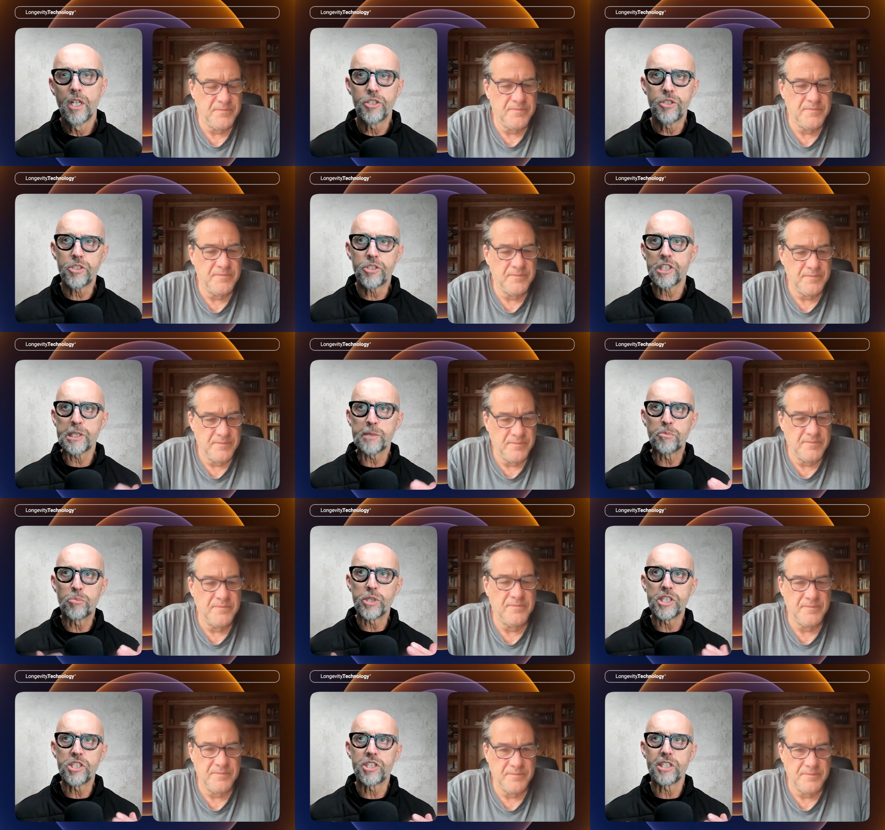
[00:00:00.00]
Speaker 1: do you see a
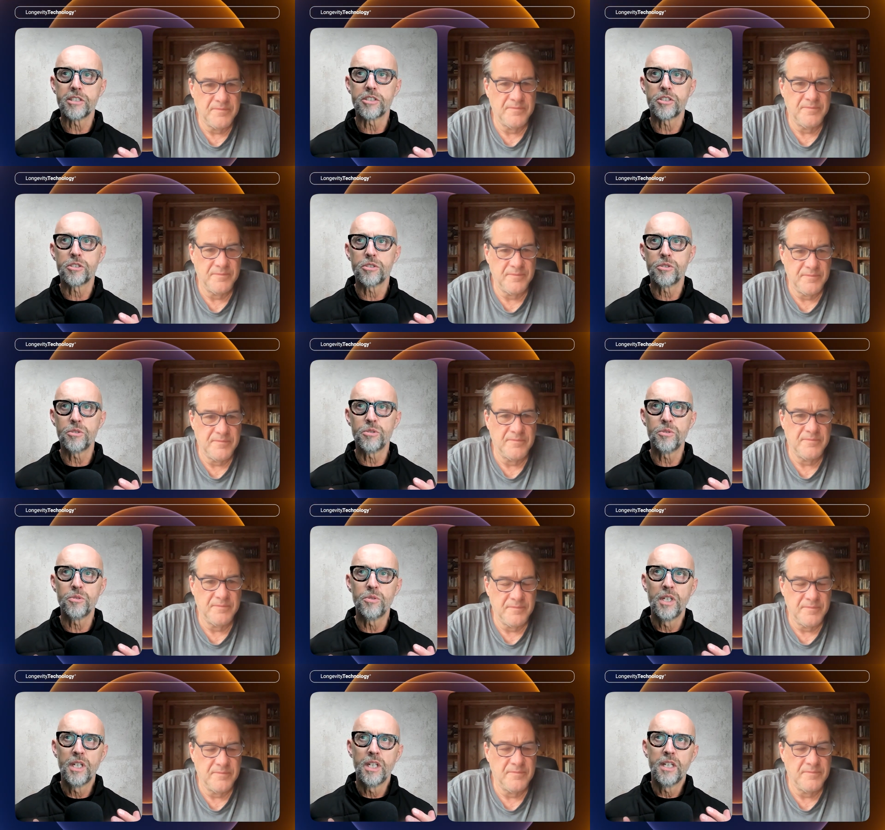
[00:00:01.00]
bridge
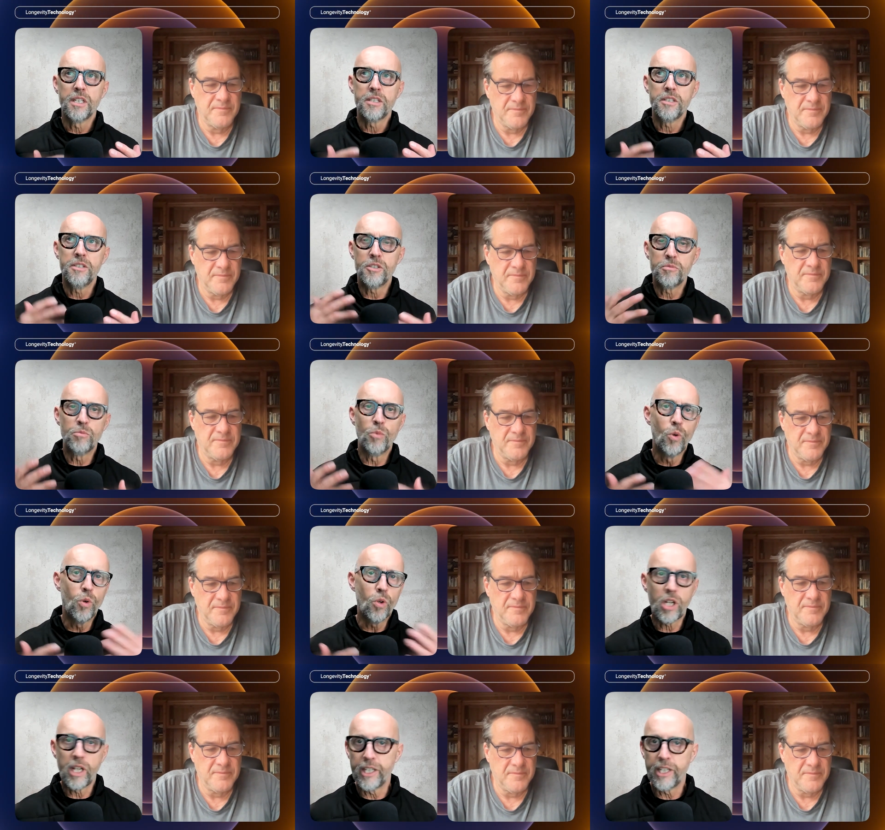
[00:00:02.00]
into you know
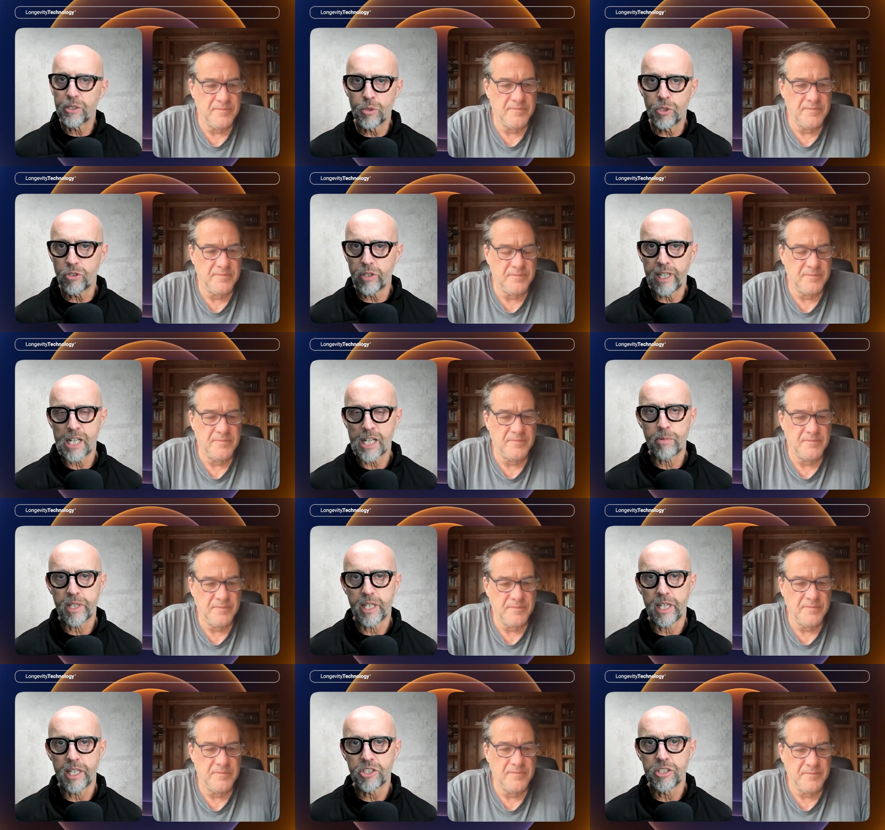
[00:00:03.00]
more clinical grade
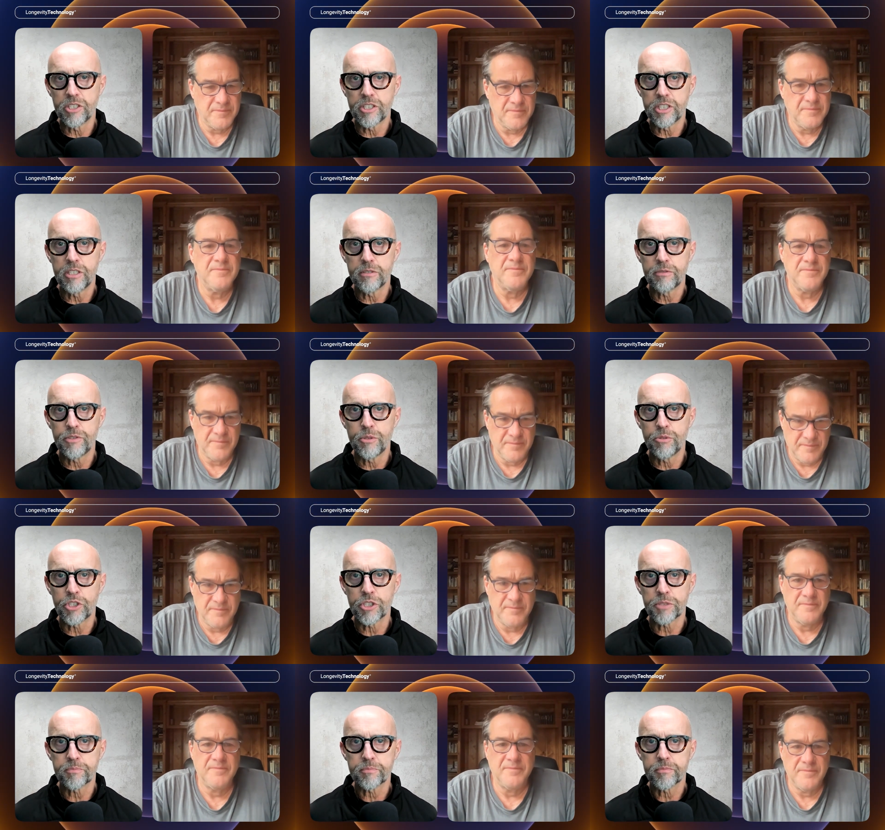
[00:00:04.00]
applications in the
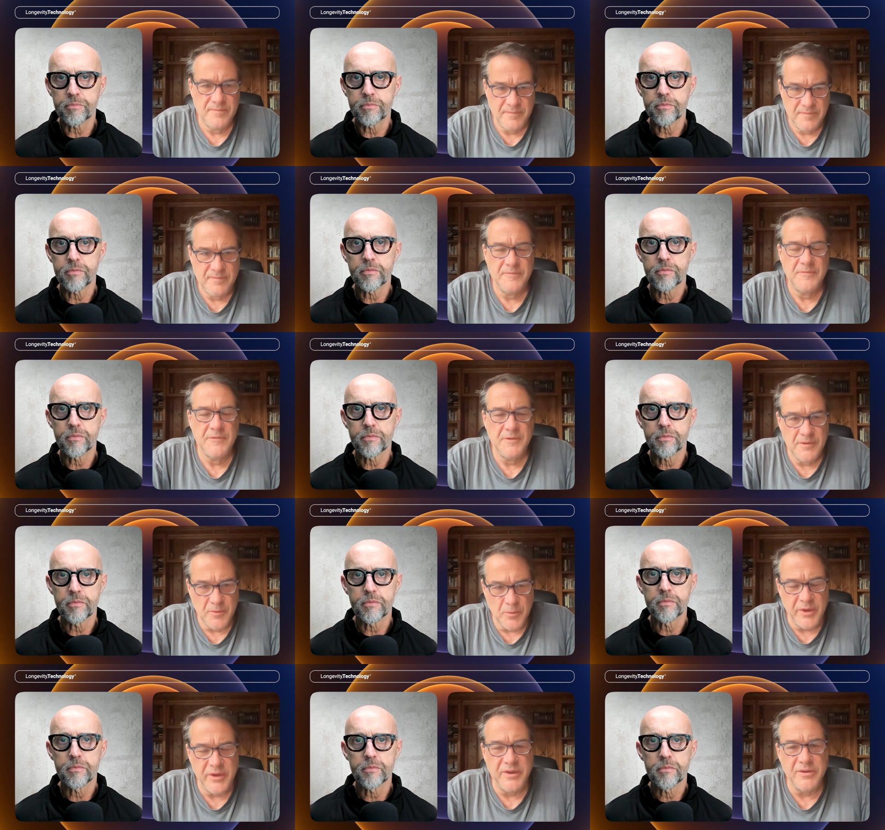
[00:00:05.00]
future?
Speaker 2: We
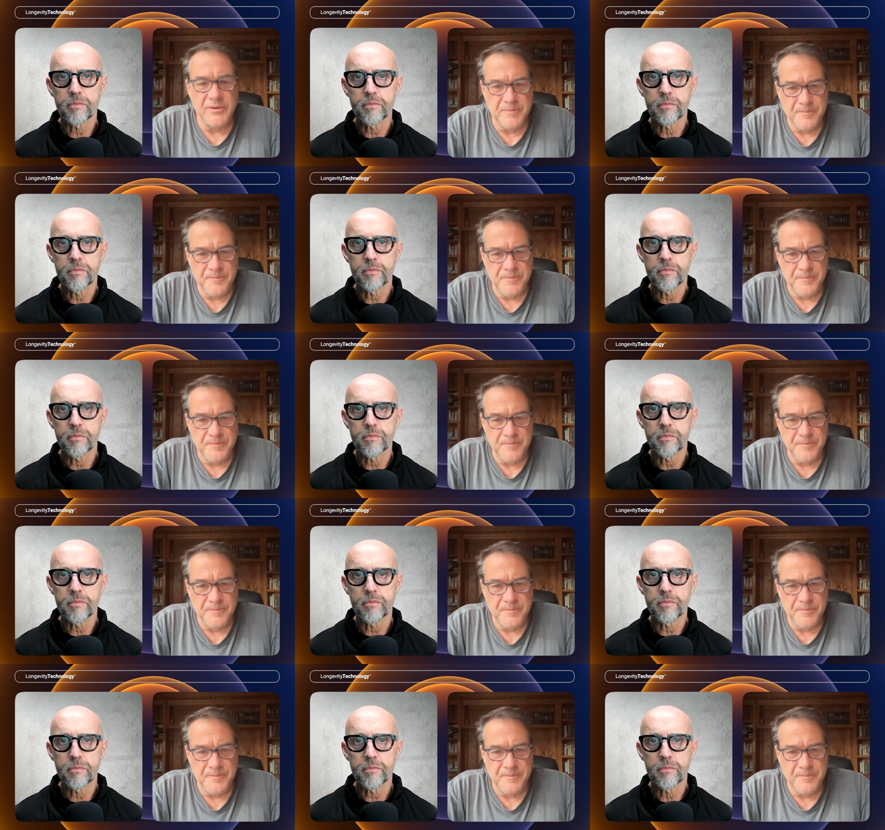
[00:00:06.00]
do.